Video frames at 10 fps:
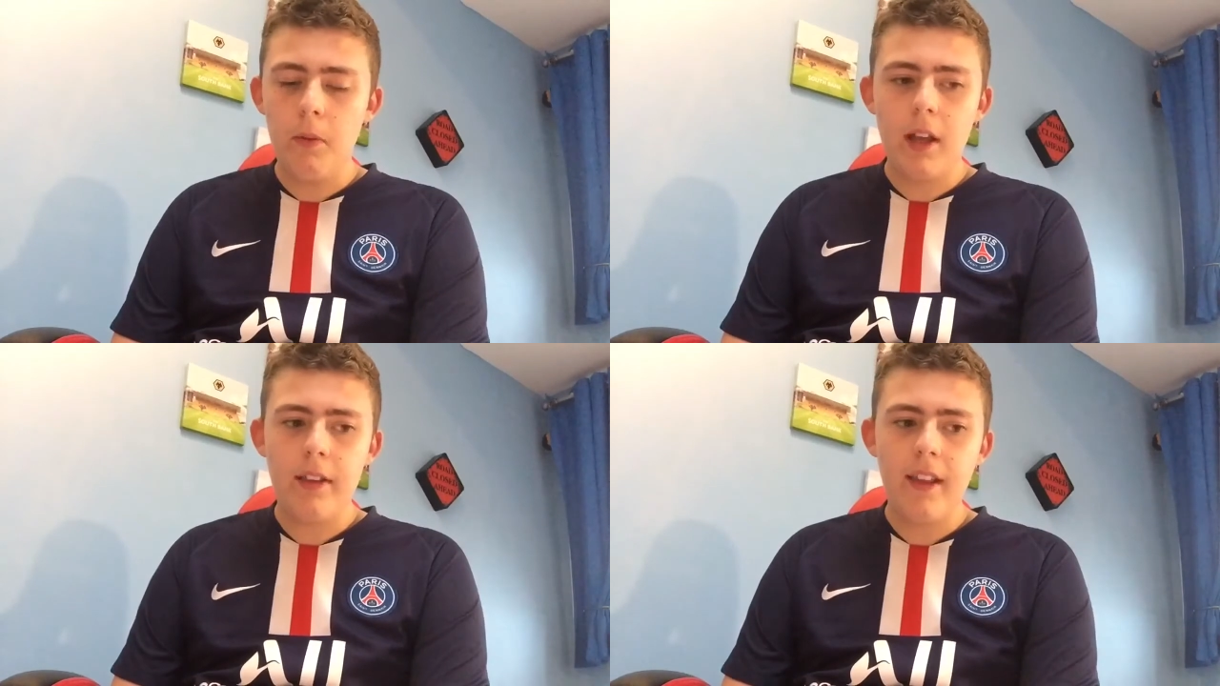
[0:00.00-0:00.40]

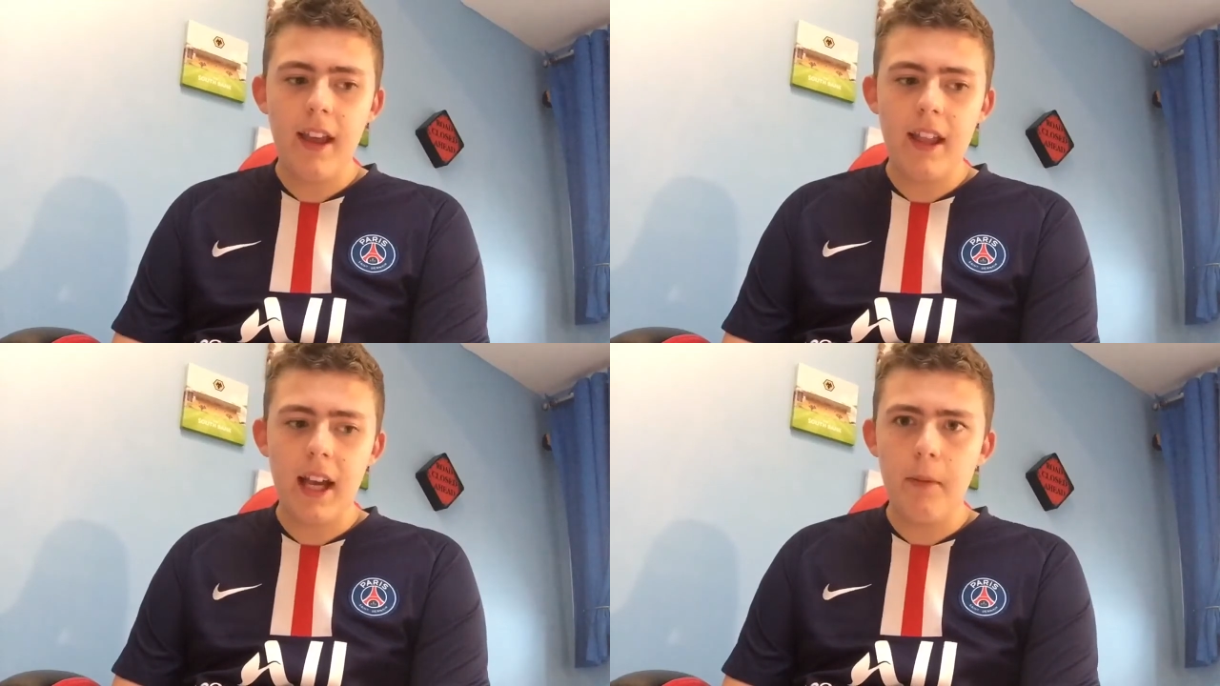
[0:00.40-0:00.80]
Well, you
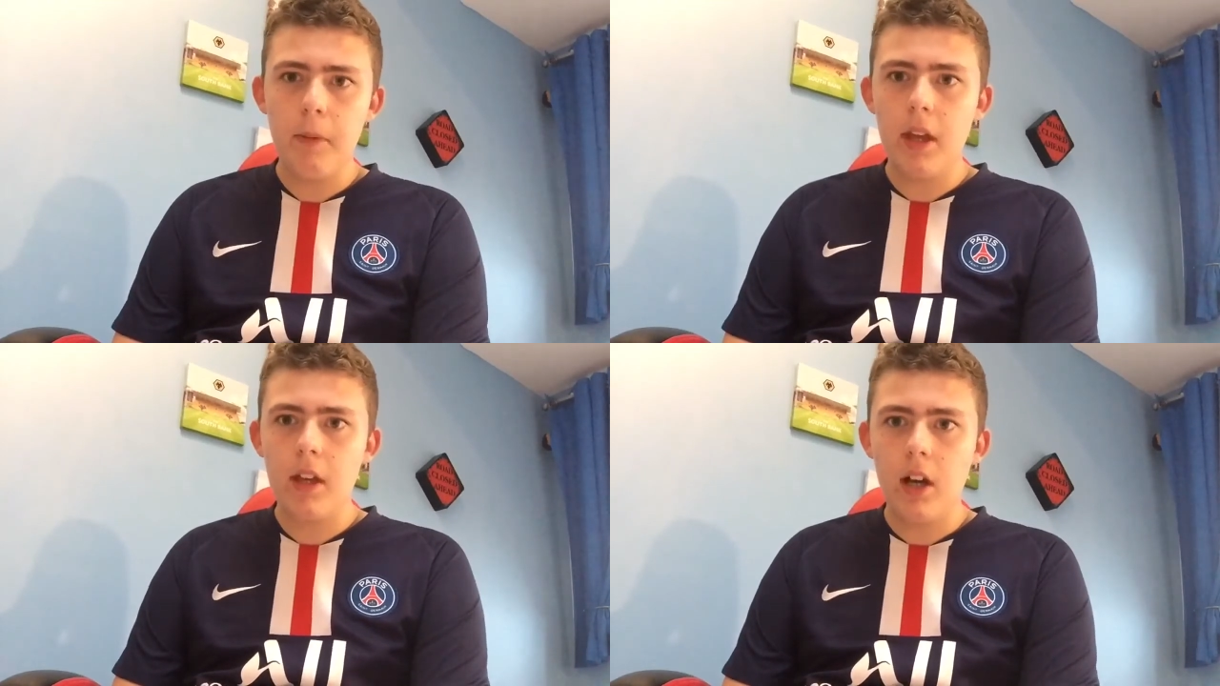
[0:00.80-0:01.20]
say that,
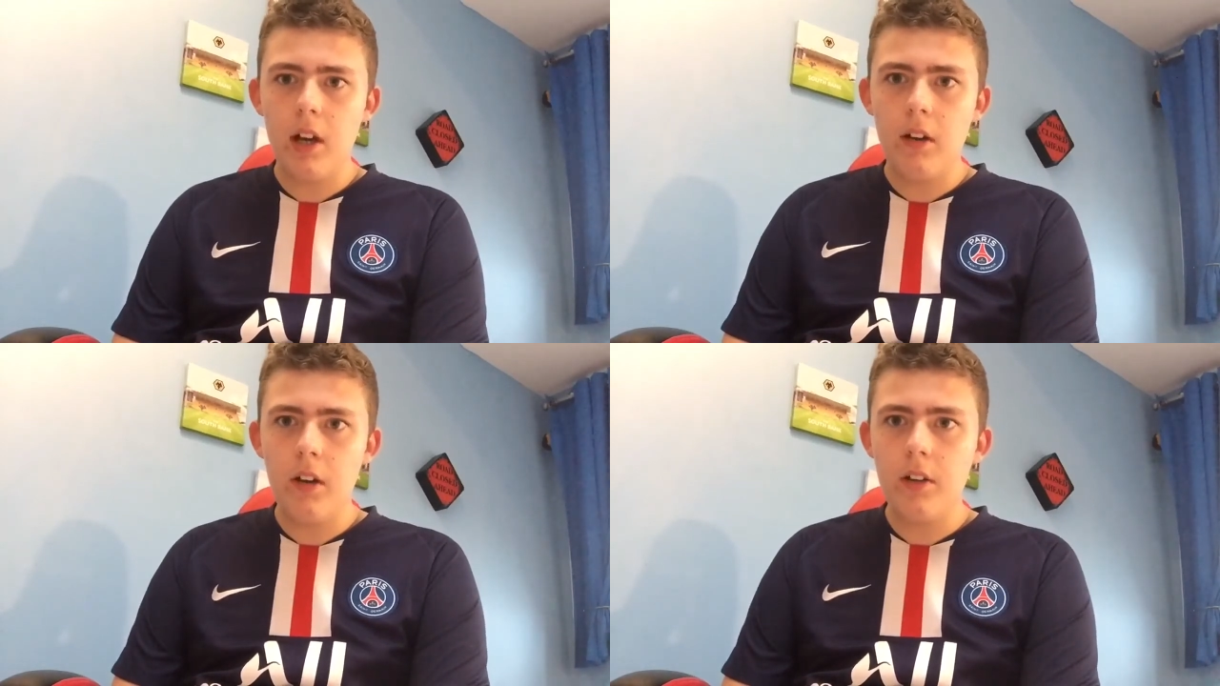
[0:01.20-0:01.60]
but you
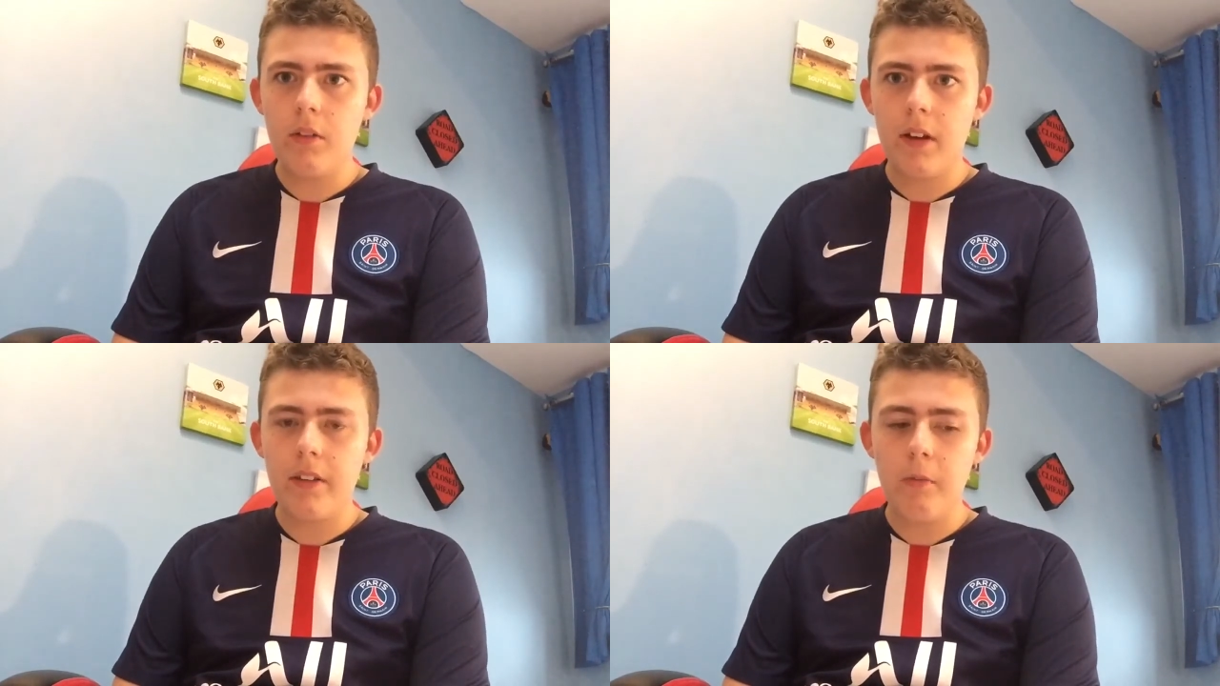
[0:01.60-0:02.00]
can't
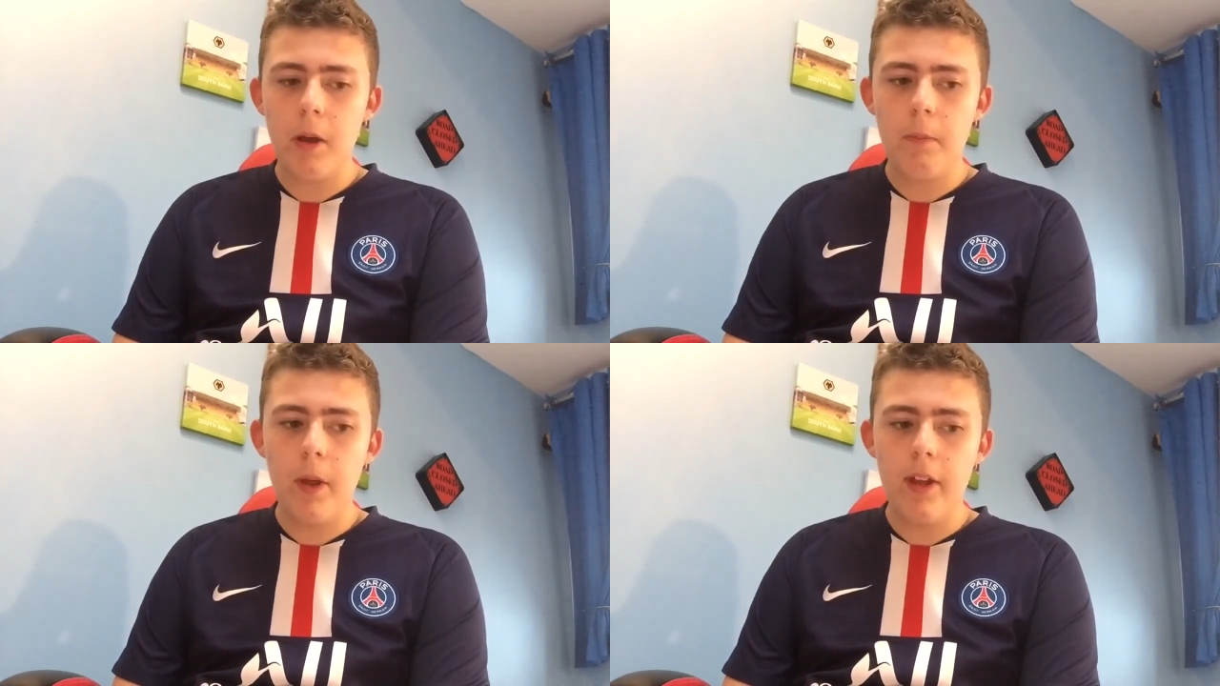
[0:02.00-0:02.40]

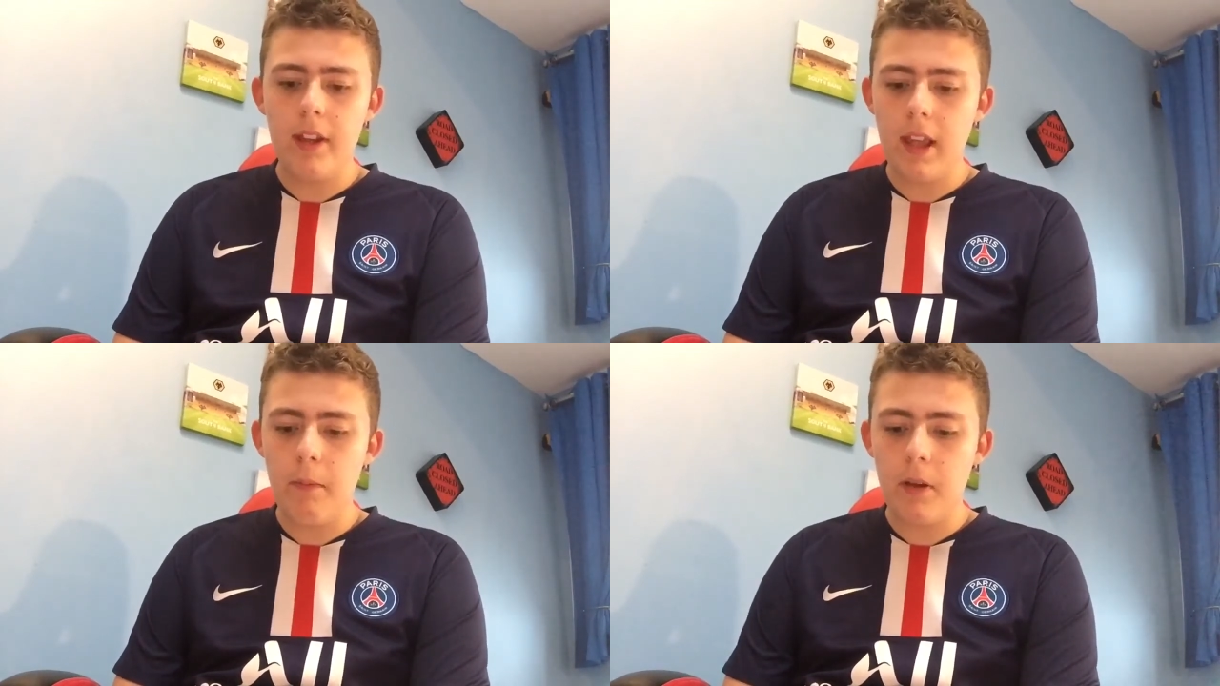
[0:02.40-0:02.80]
underestimate
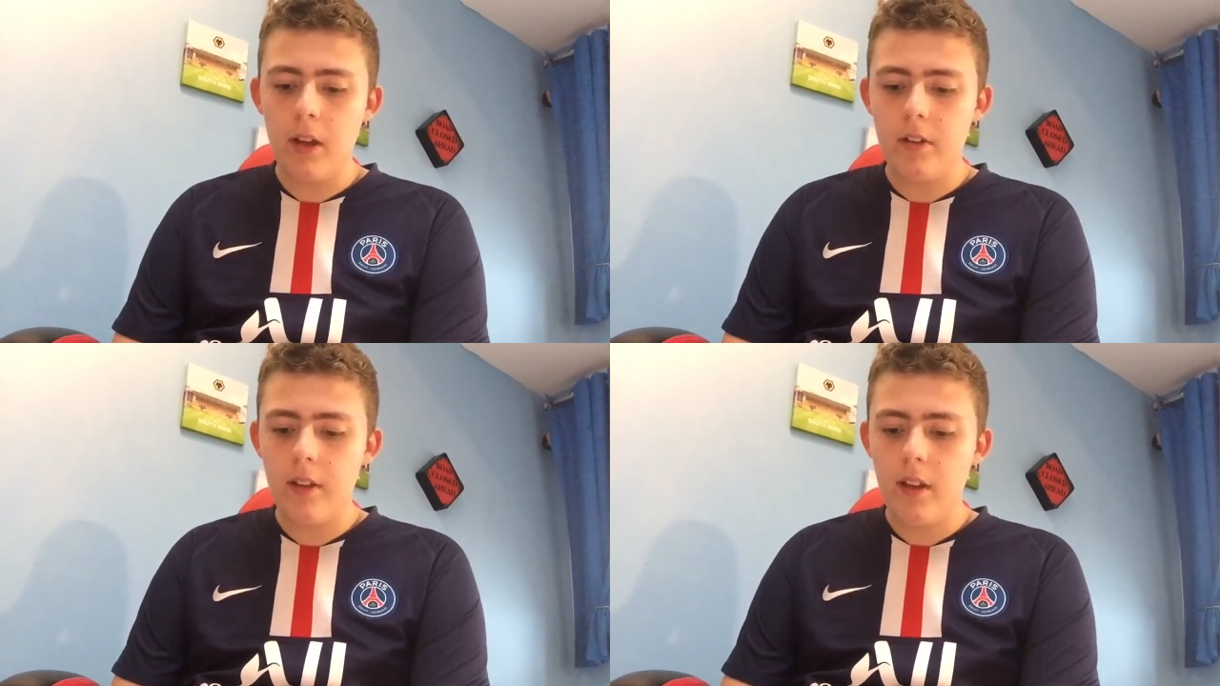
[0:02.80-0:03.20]
Burnley
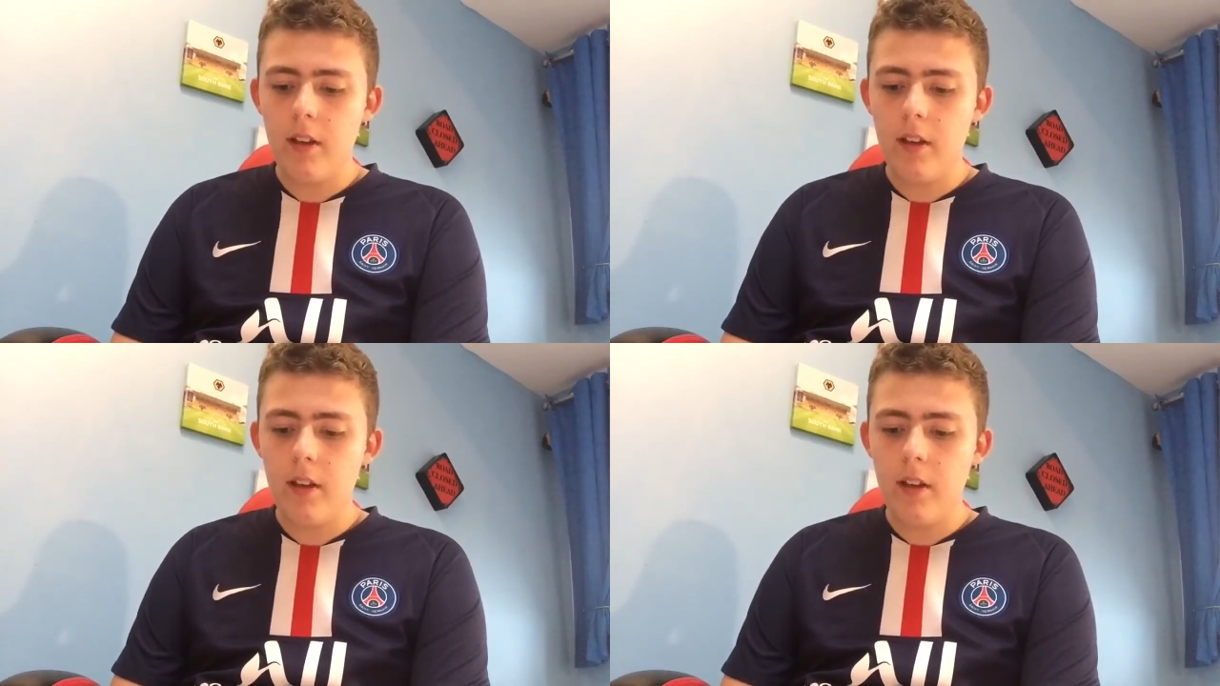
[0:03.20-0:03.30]
because